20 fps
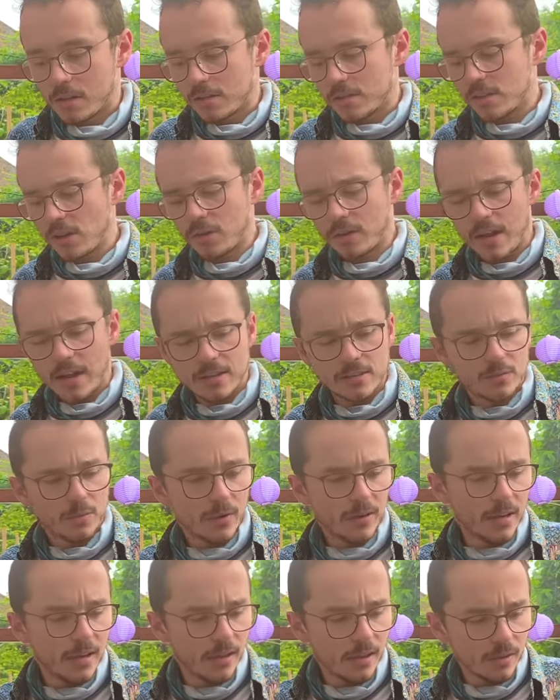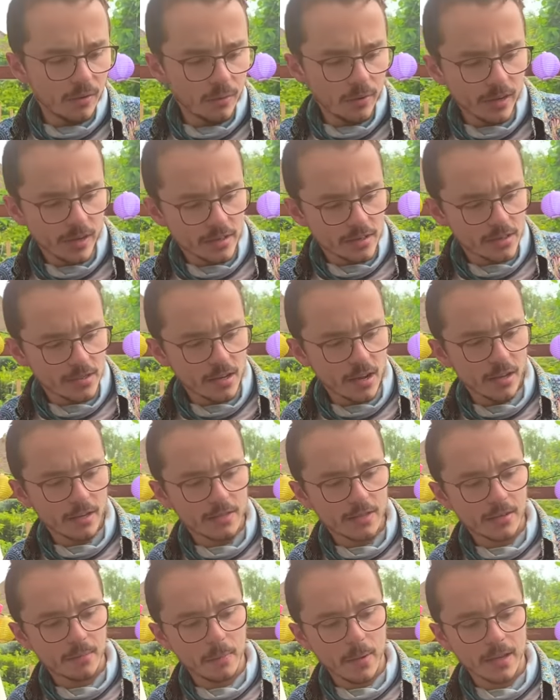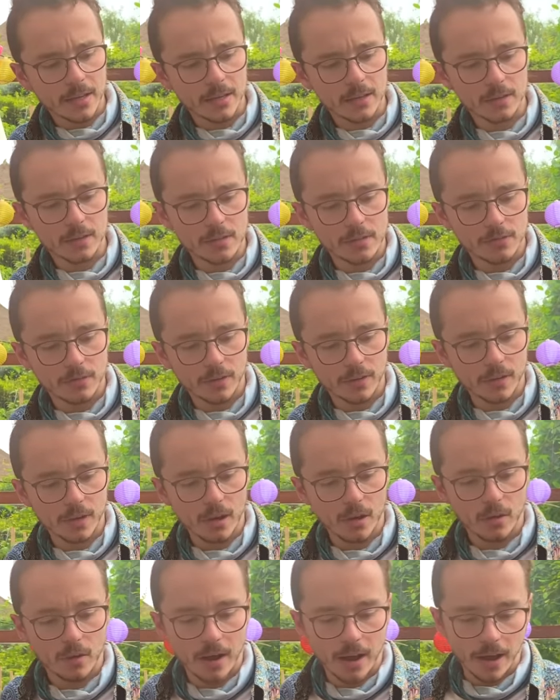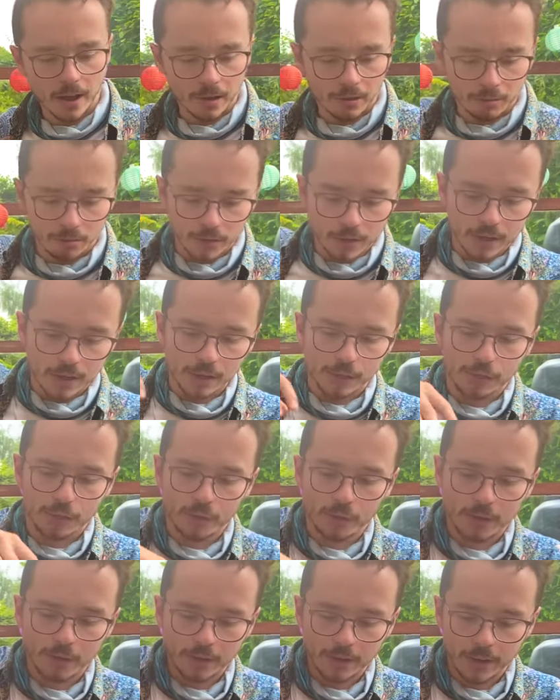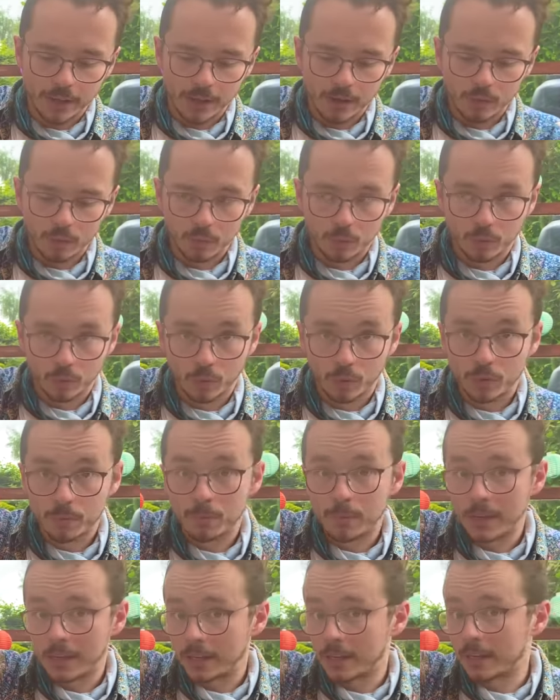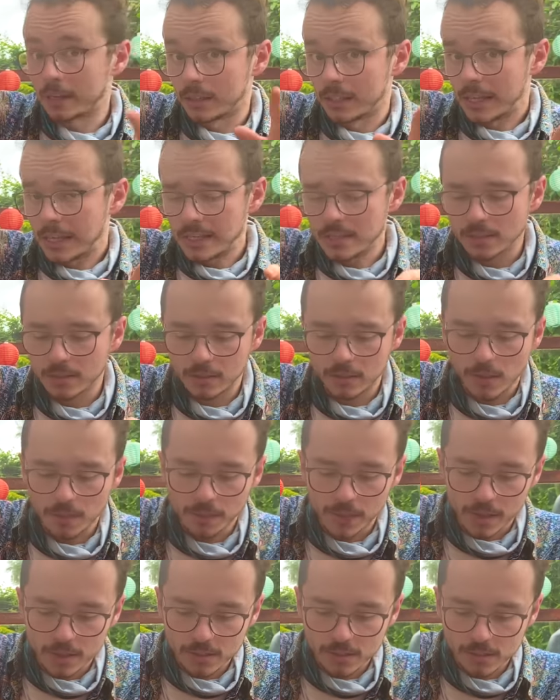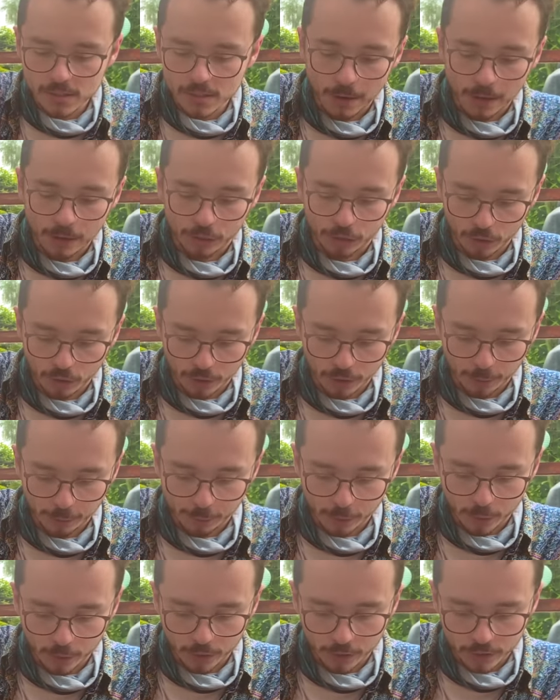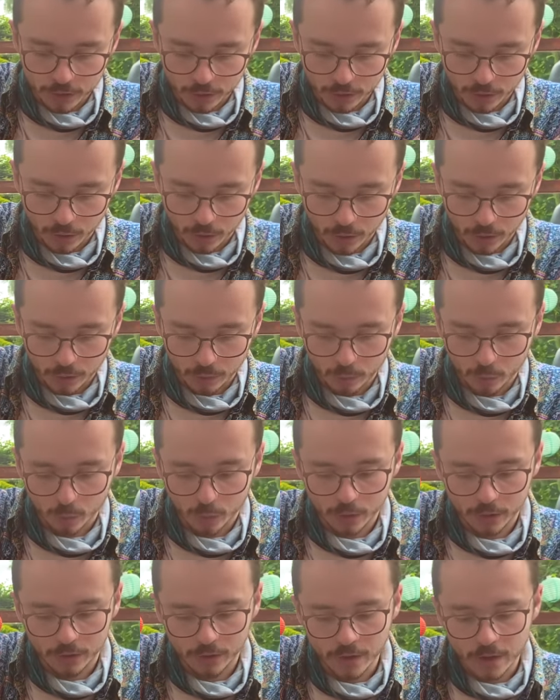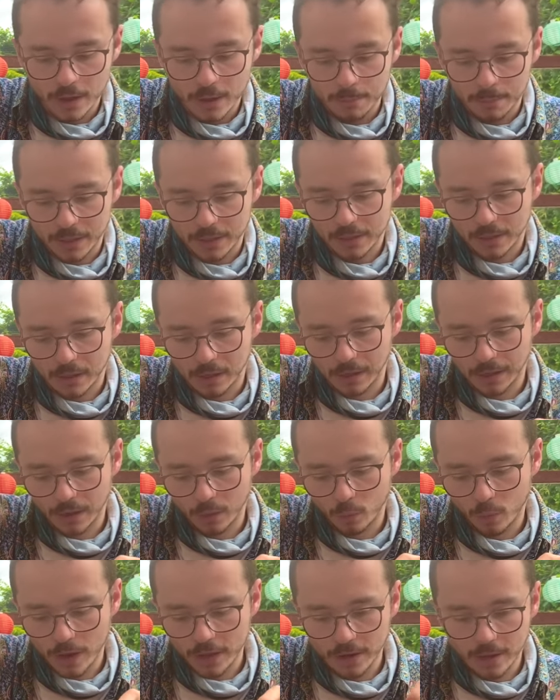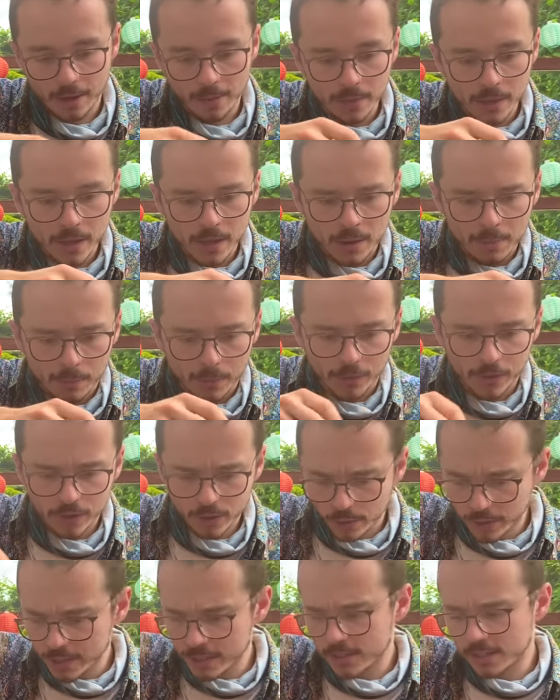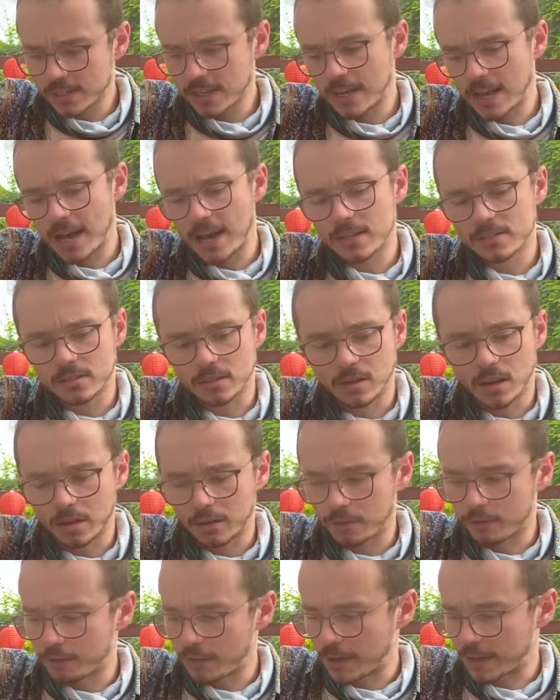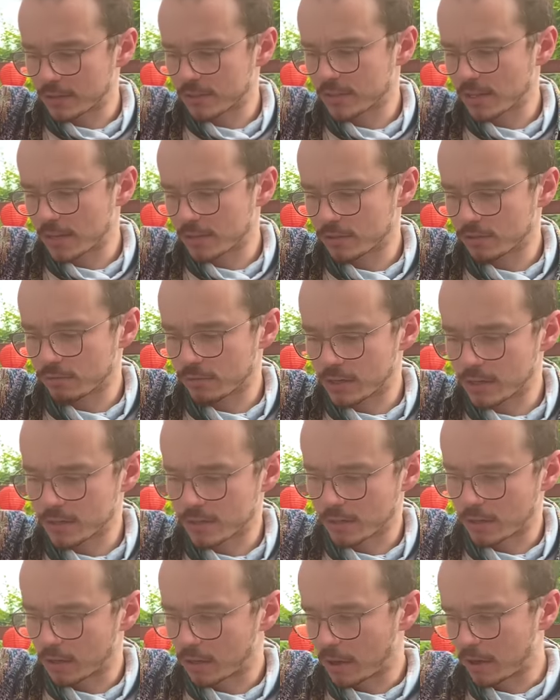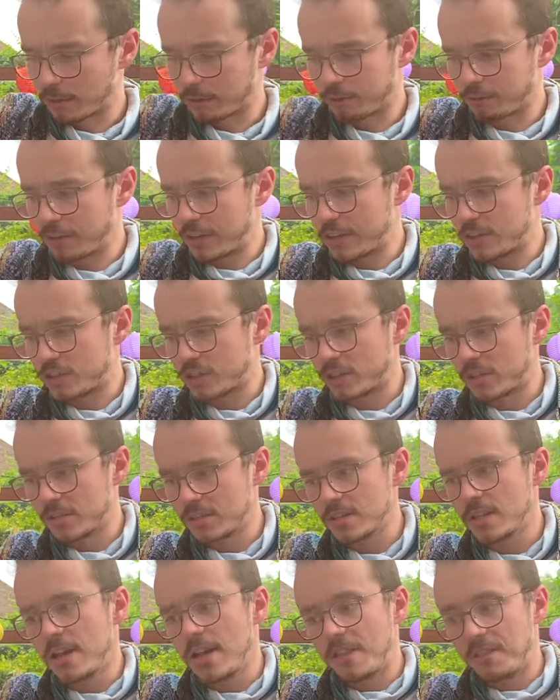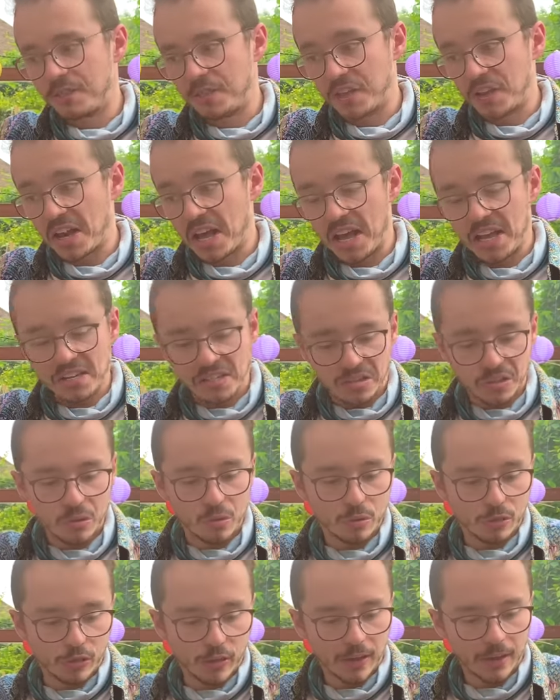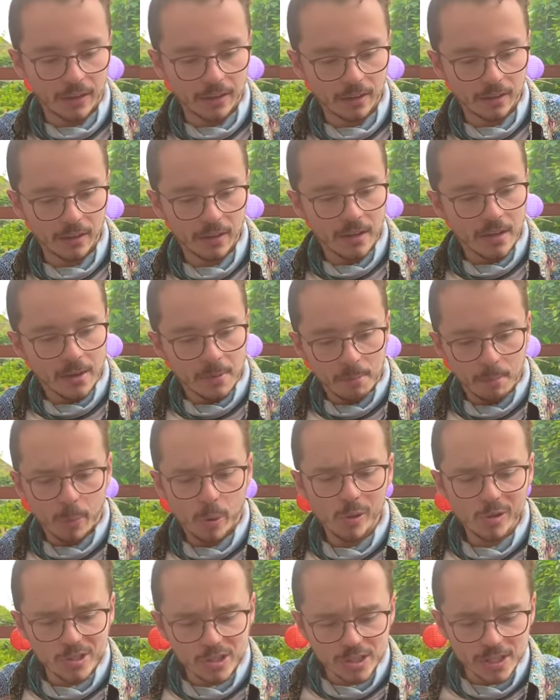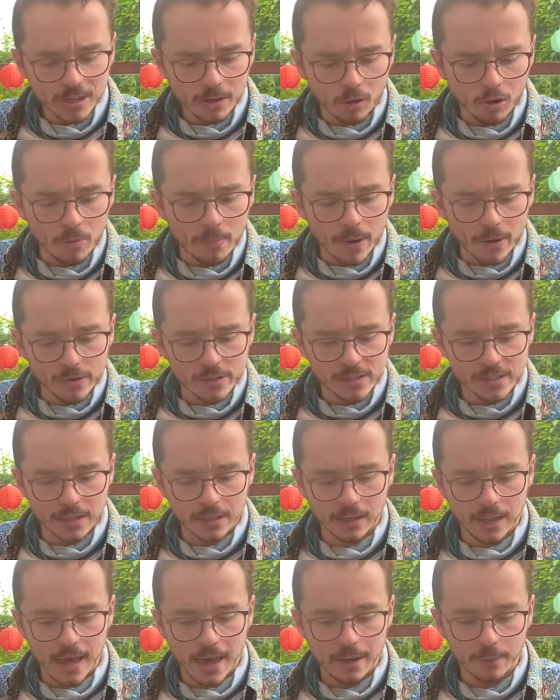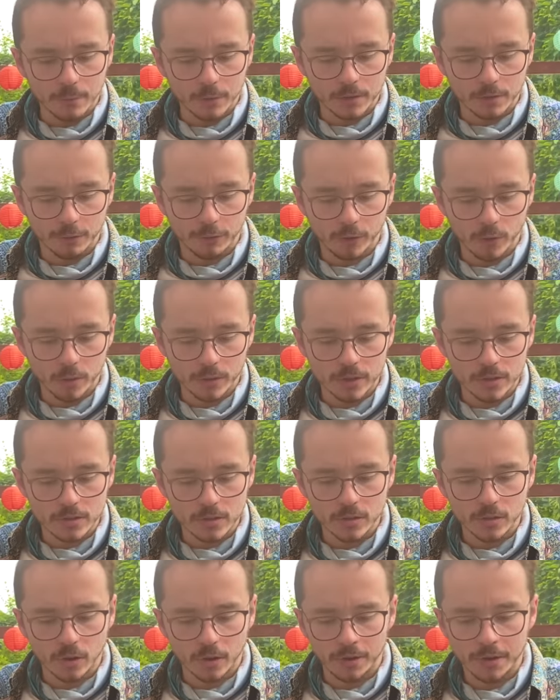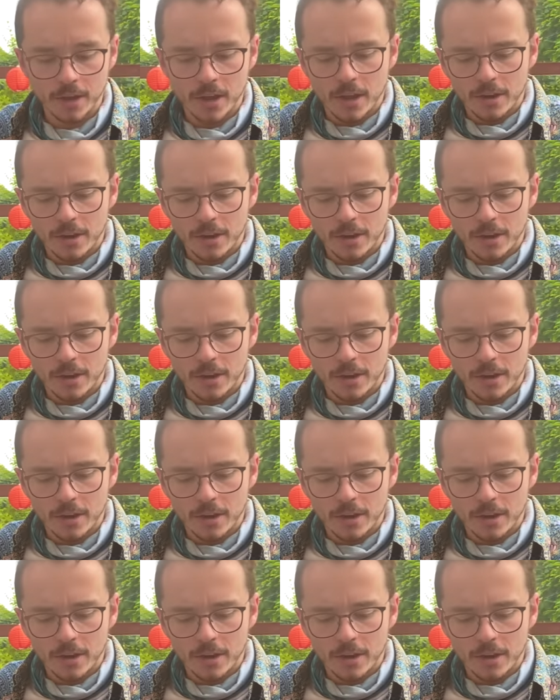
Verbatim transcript: So guys, when I when I started making this video, I really thought it would be a little easier than this. I thought the Forward Unto Dawn would be the clear winner, but the UNSC has a lot of accessories and a lot of features that I do think puts it almost in line with the Forward Unto Dawn.